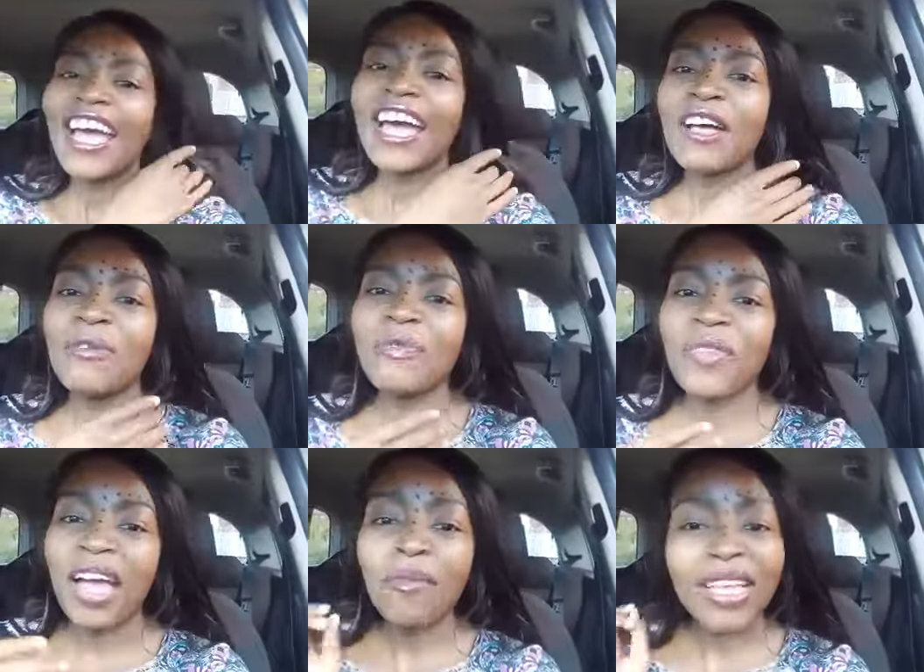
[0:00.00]

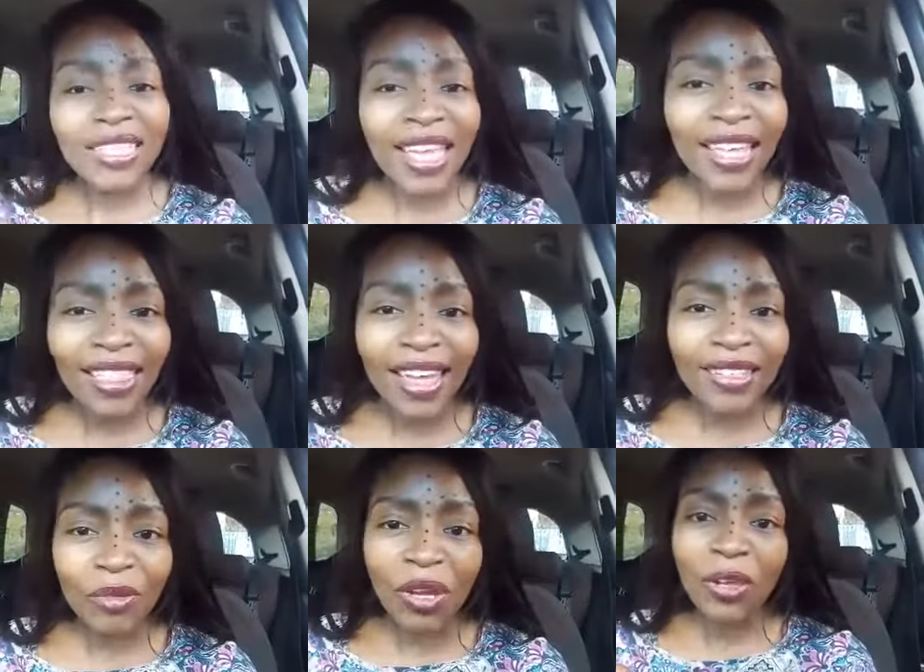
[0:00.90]
I must say
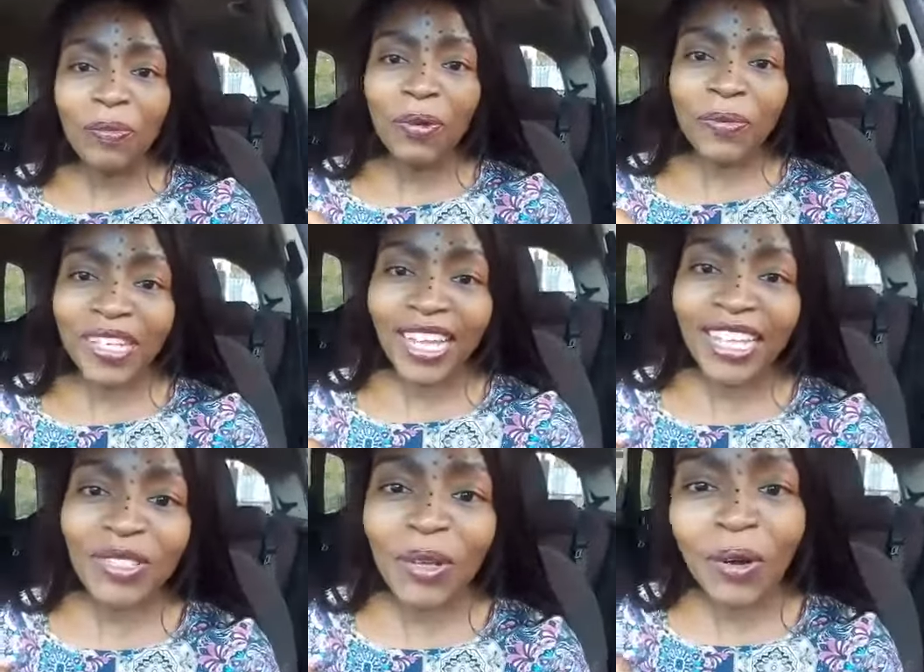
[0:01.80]
that Radio Pulpit
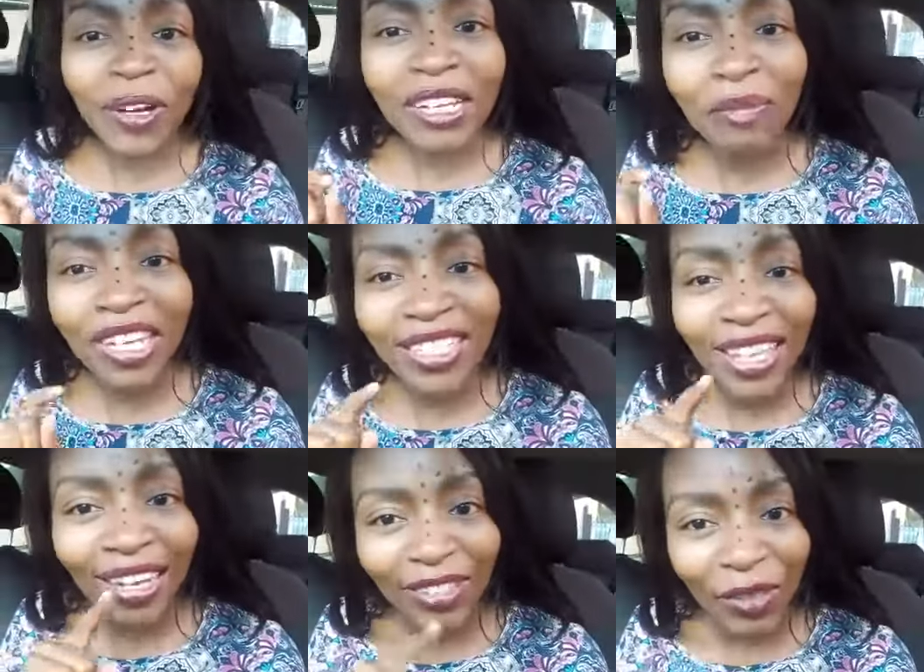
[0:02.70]
has not only
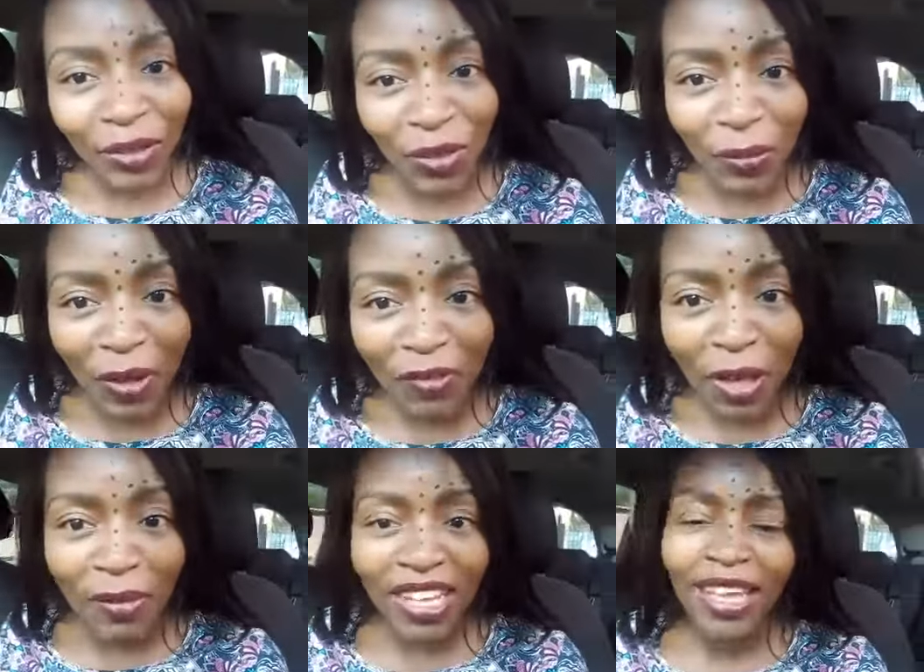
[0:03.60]
ministered unto you, my
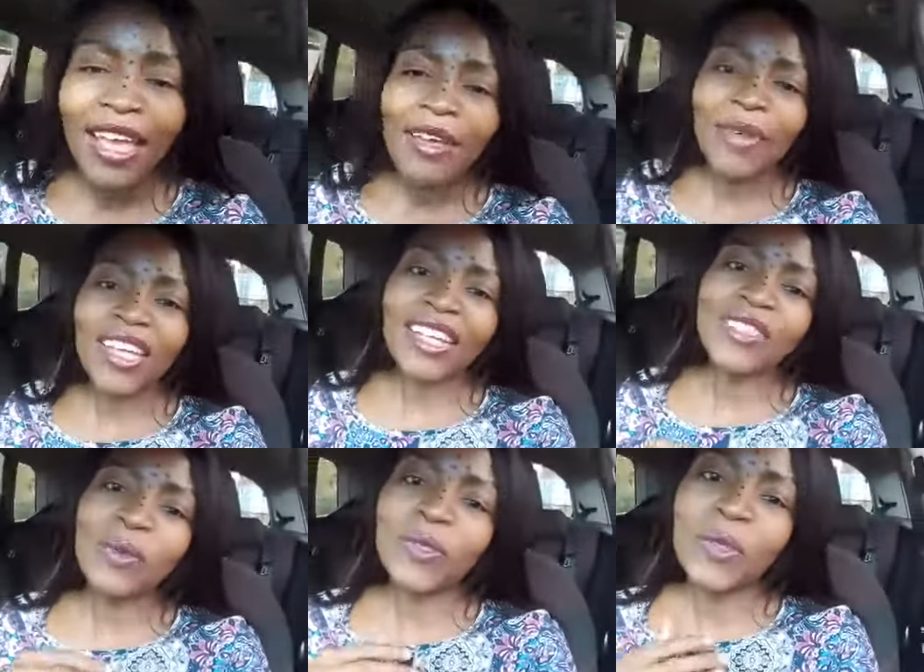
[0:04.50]
family, but it
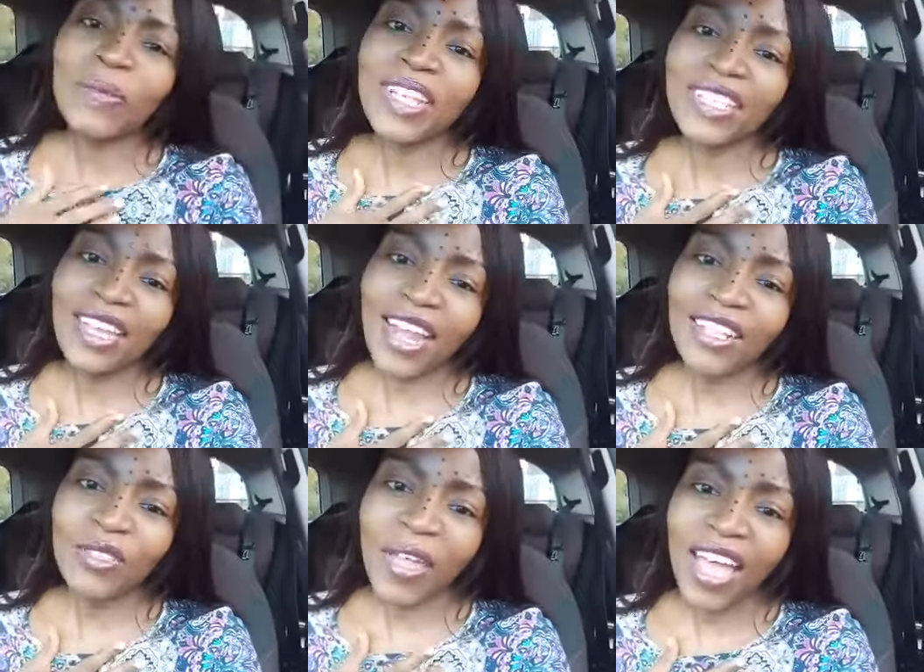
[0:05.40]
has also ministered
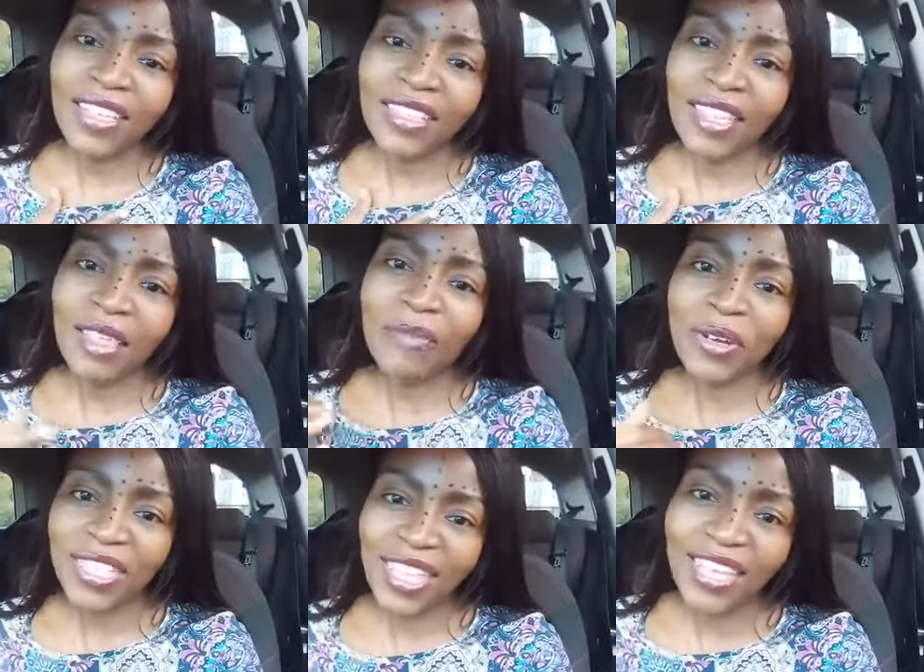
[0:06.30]
unto us, the
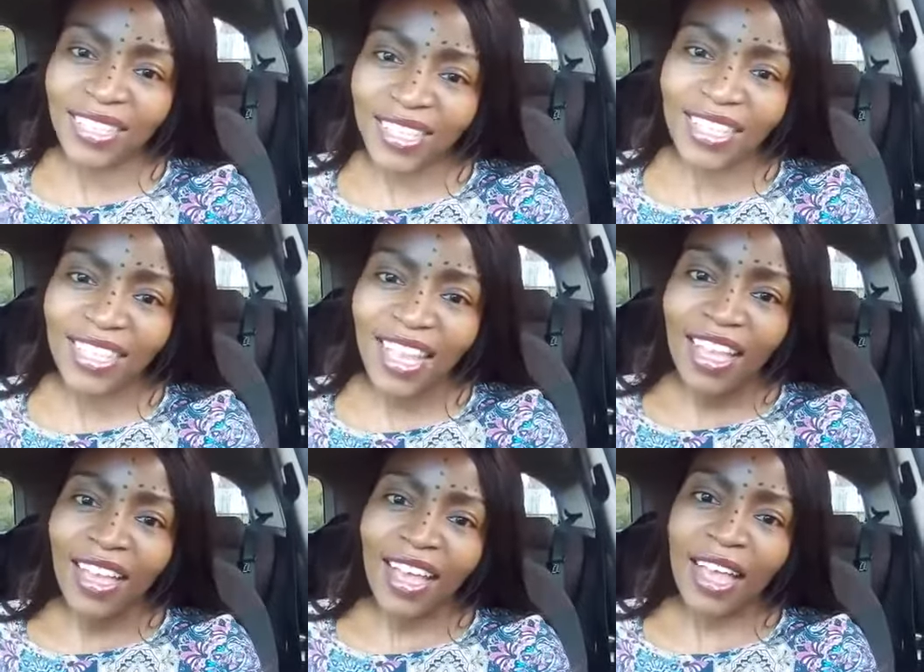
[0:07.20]
presenters,
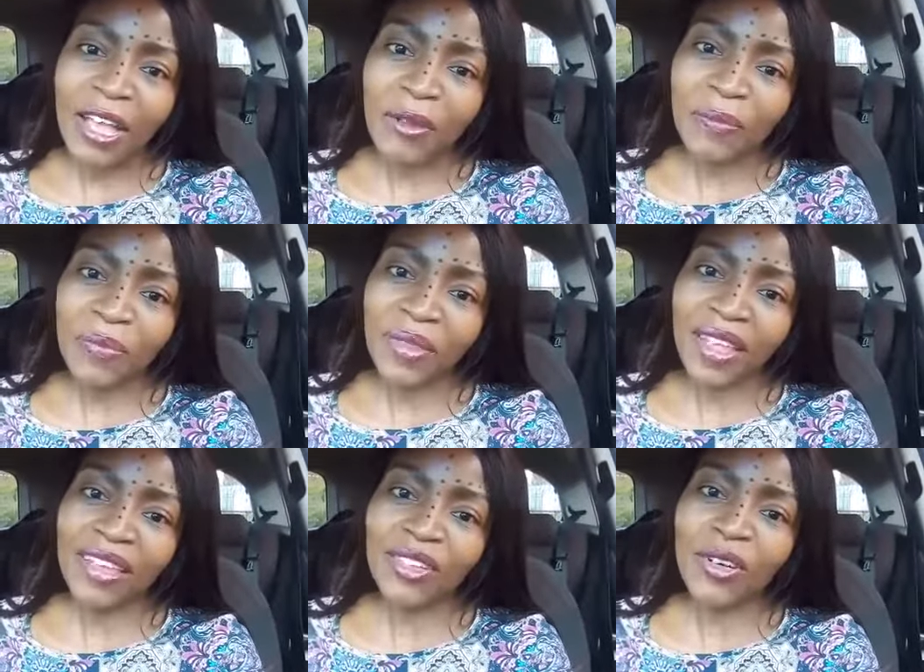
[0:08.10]

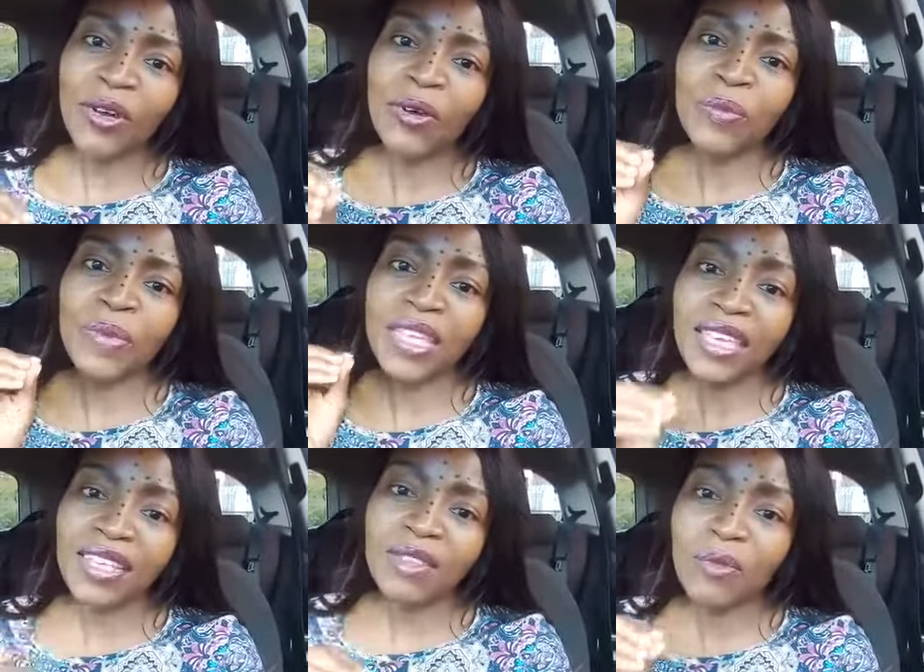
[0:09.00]
you know,
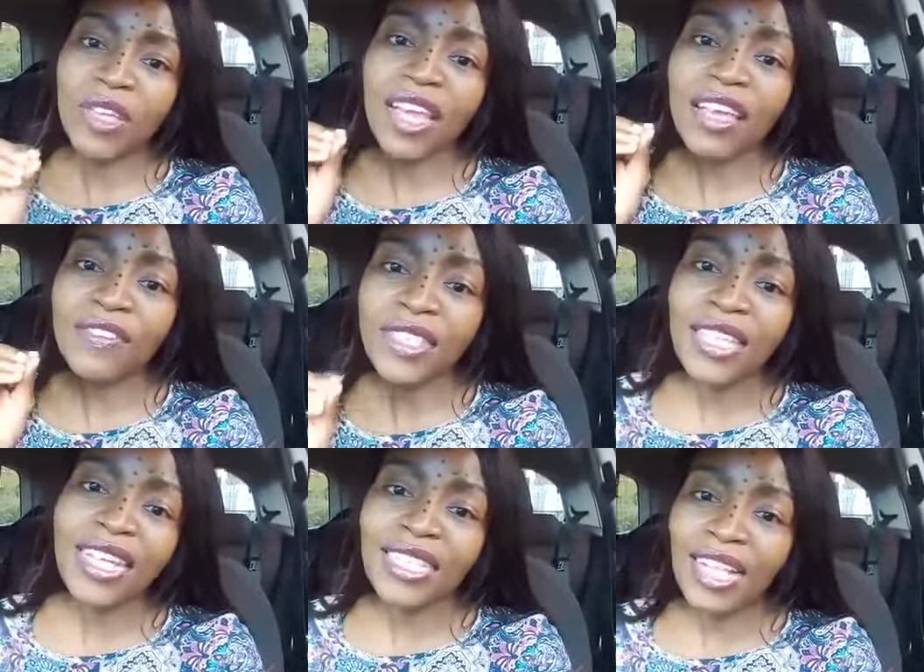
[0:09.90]
because we have
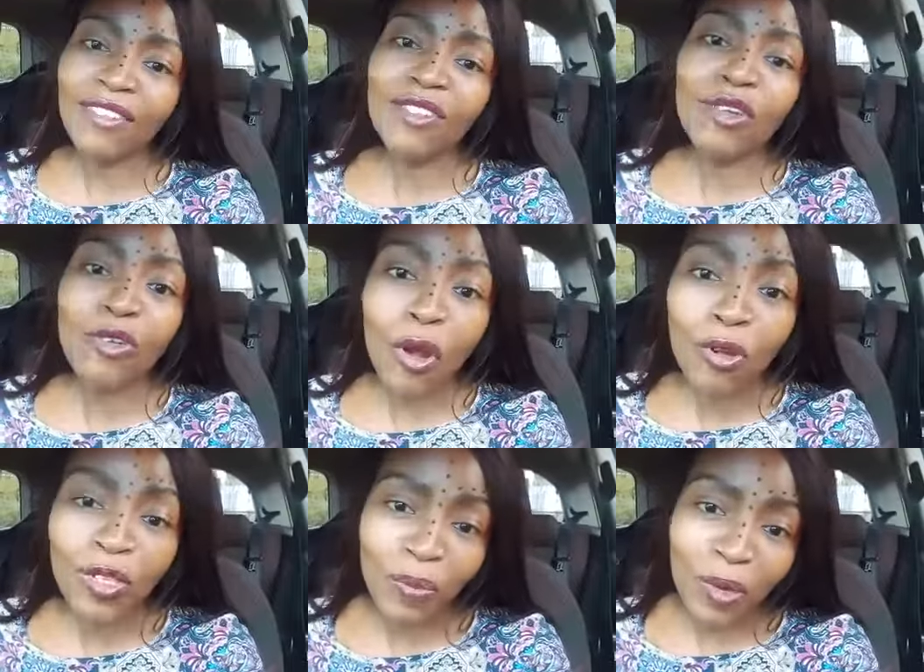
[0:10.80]
seen ourselves
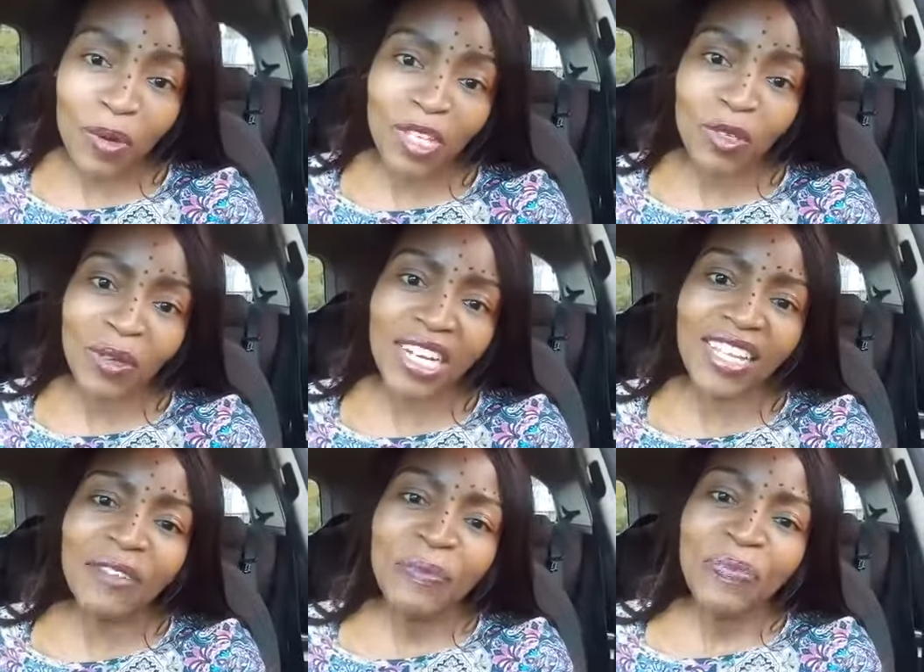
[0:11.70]
grow spiritually